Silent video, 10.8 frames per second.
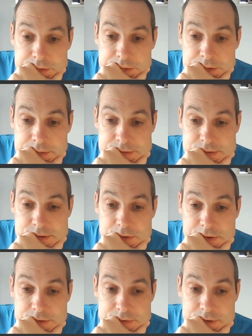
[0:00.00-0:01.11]
This
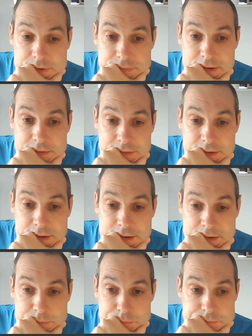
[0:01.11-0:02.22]
knight's kind of out of the
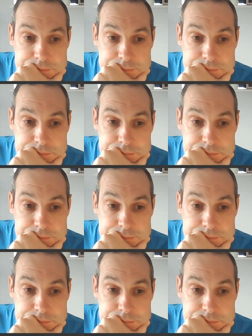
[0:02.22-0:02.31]
game.